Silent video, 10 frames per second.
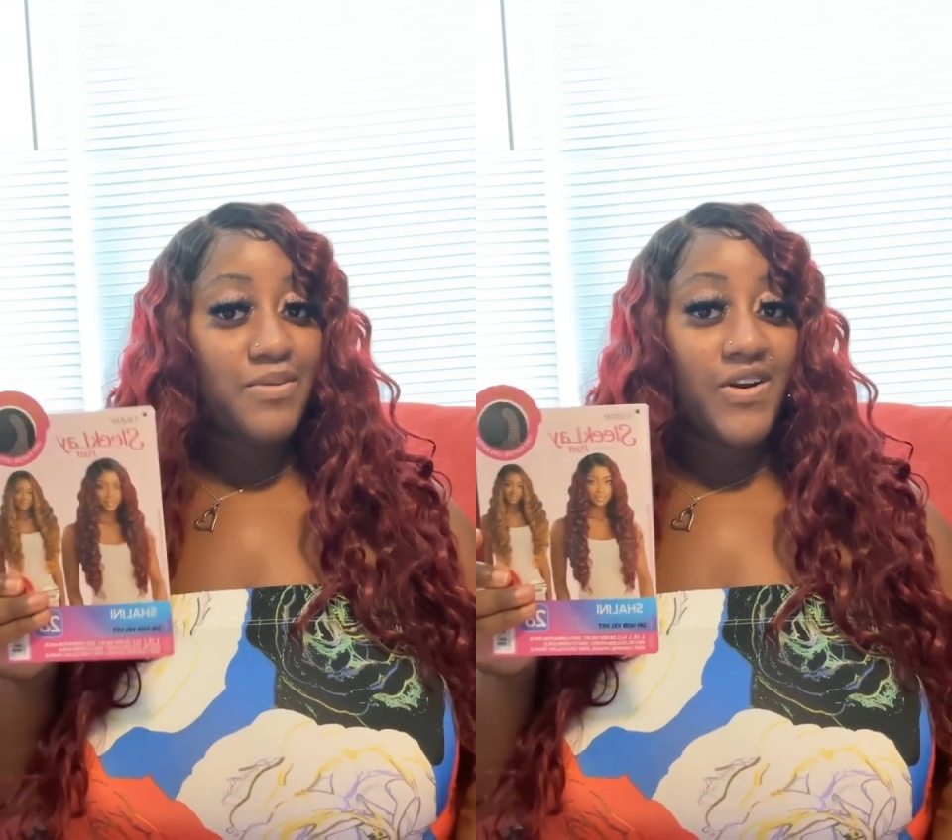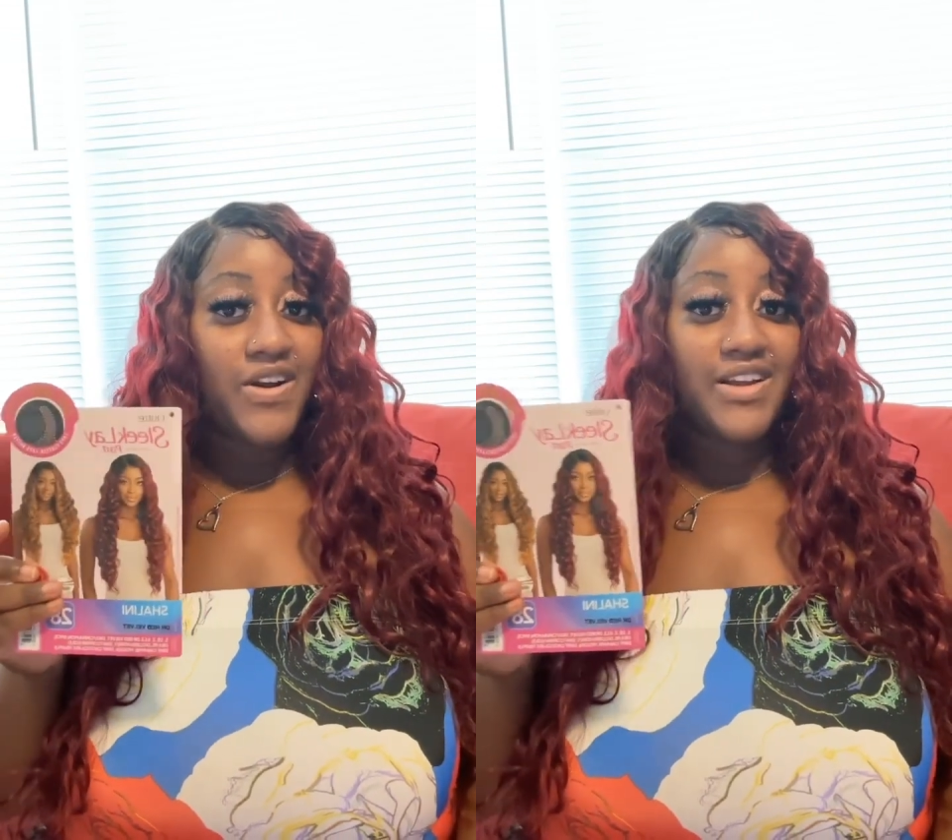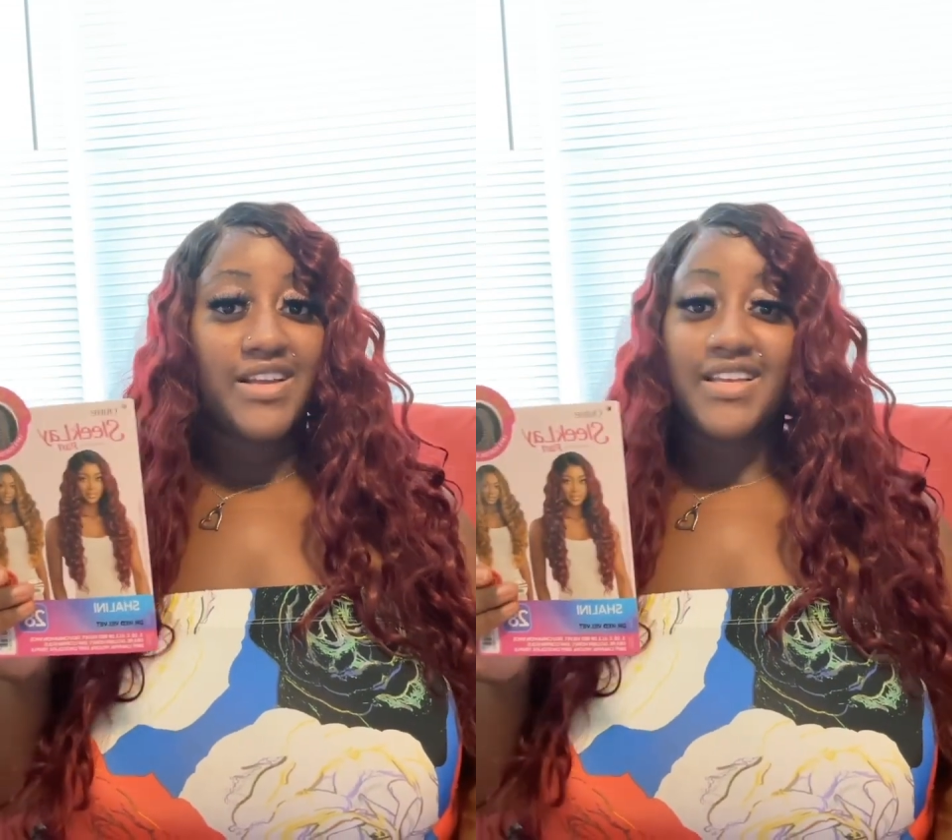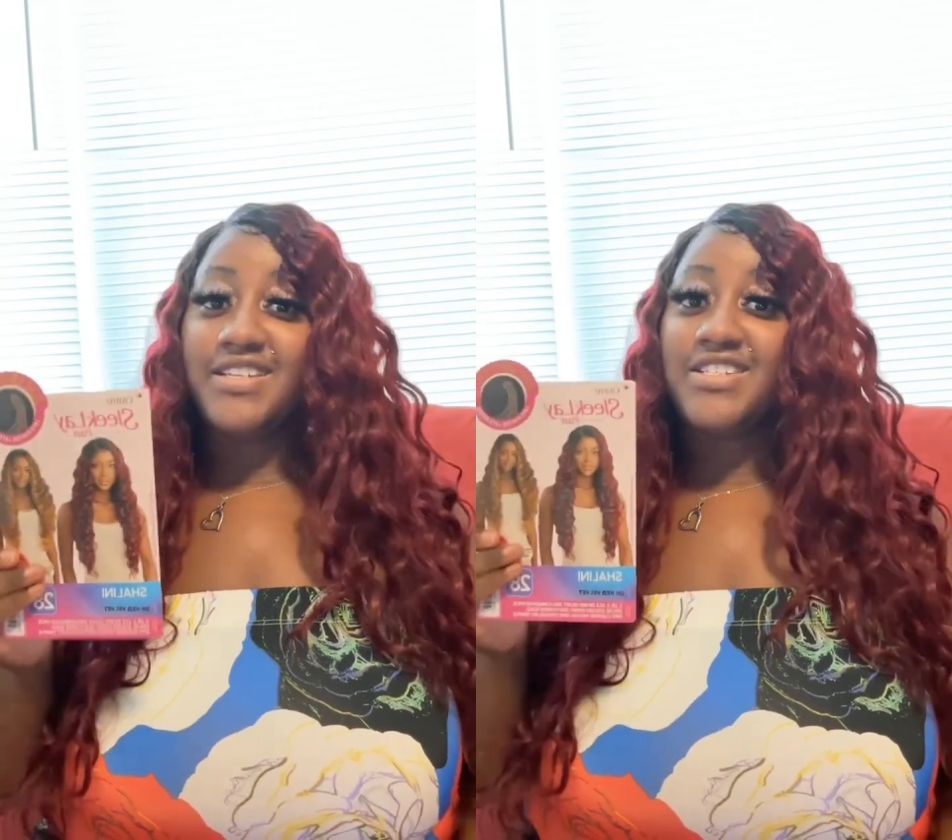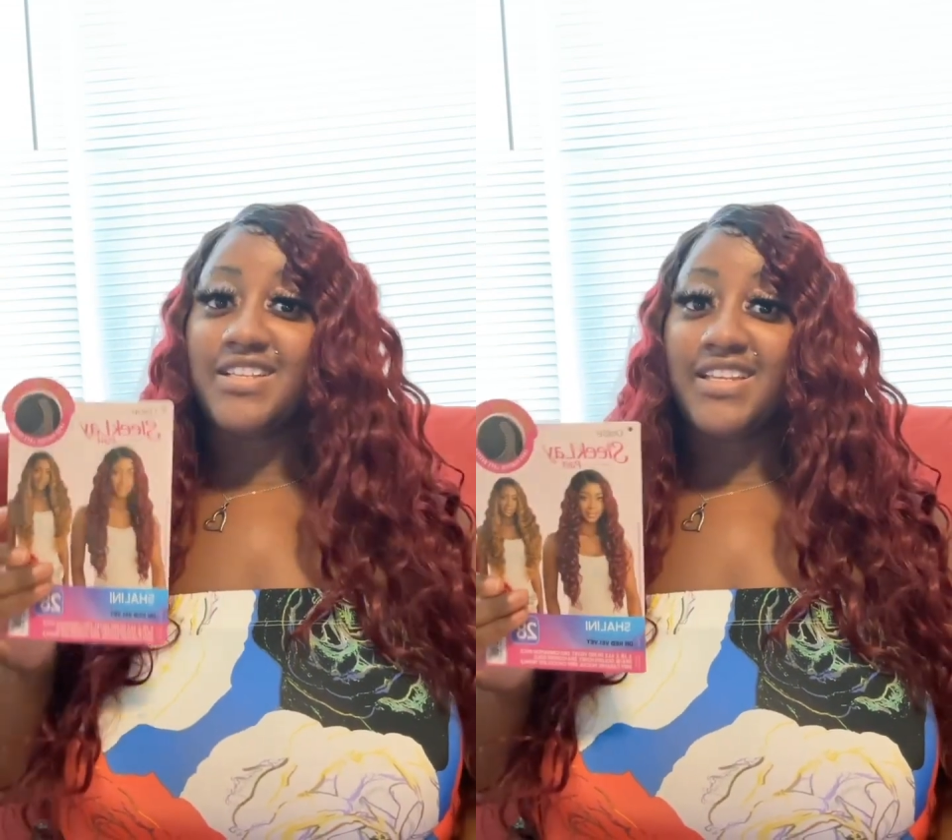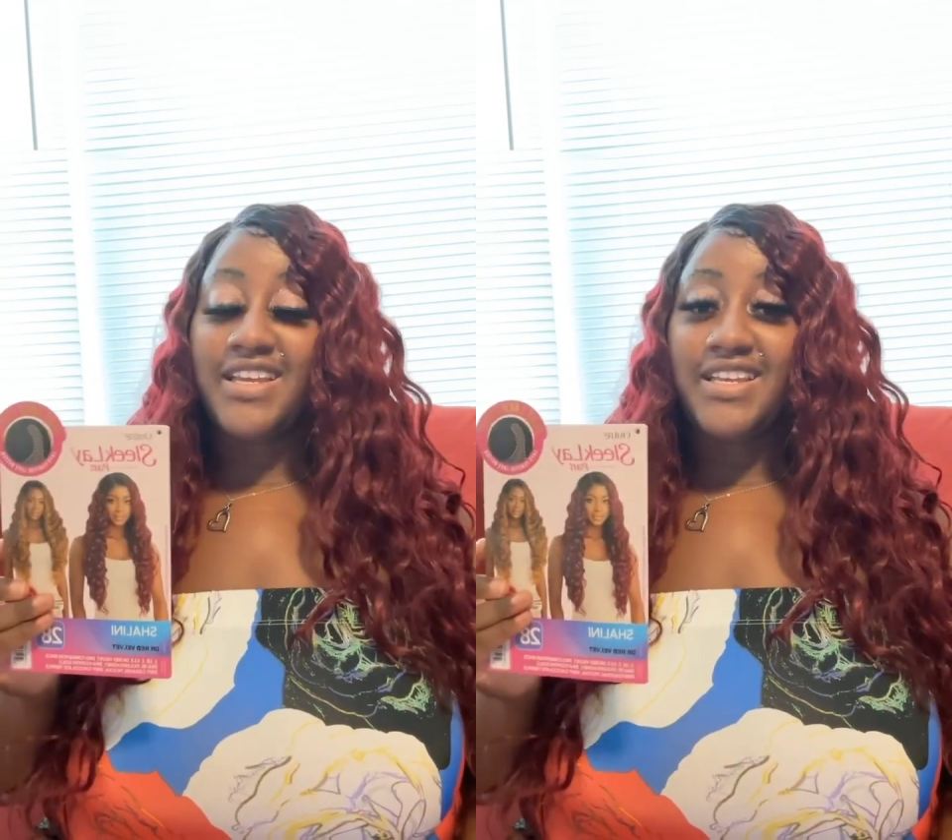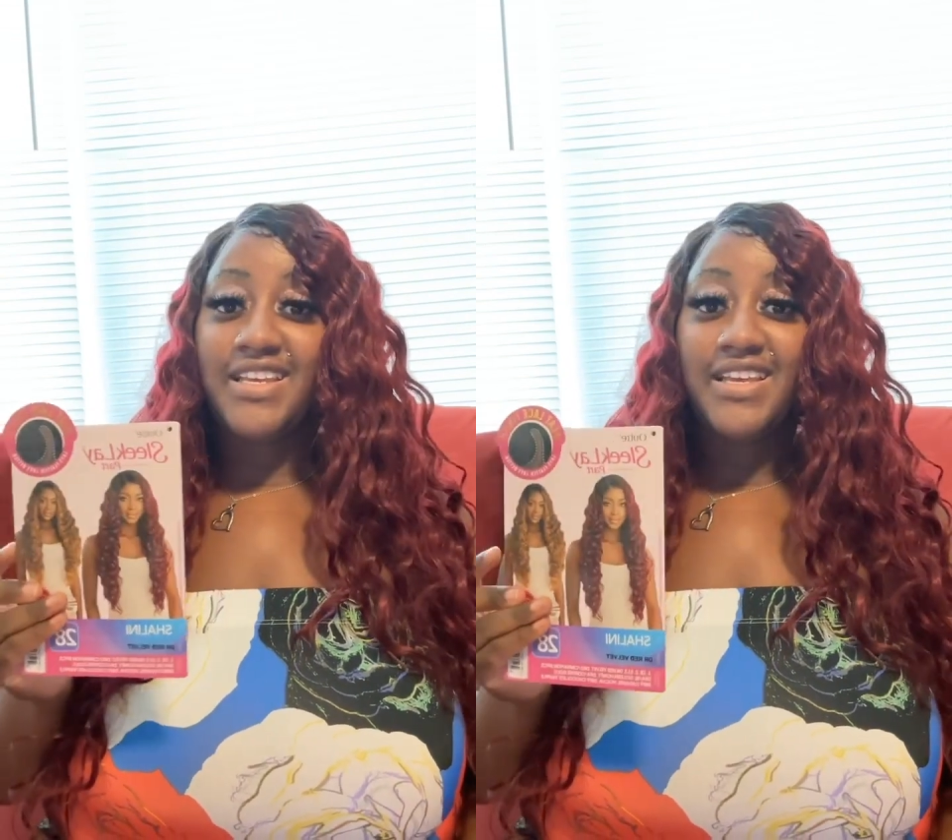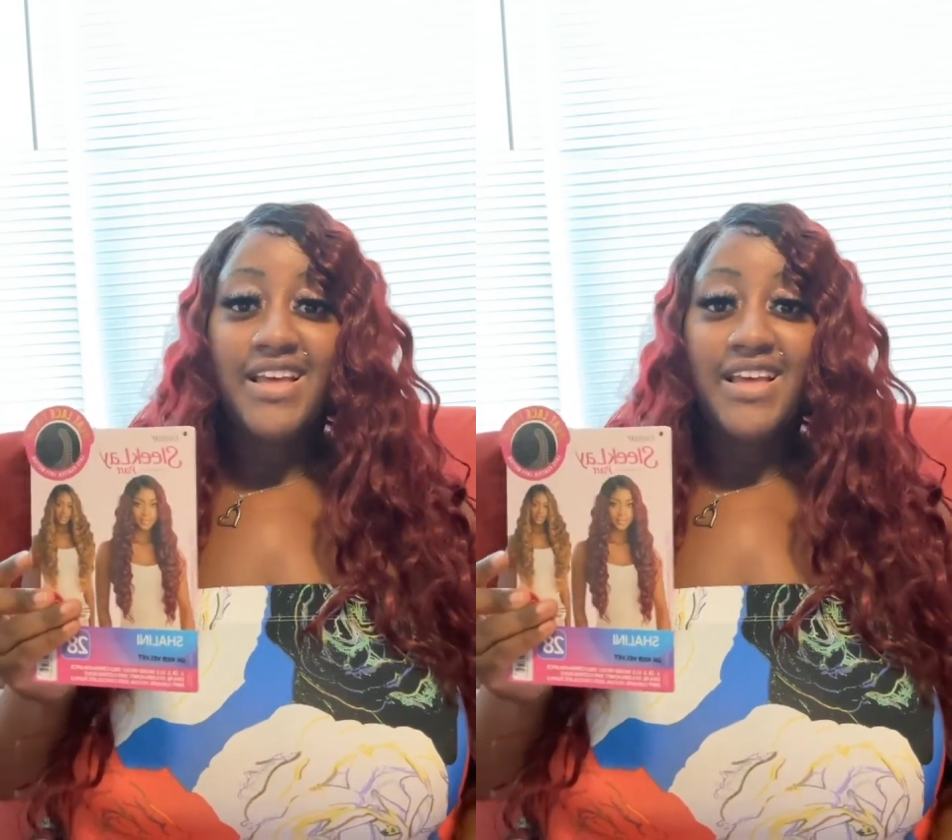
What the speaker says: part in Shalini,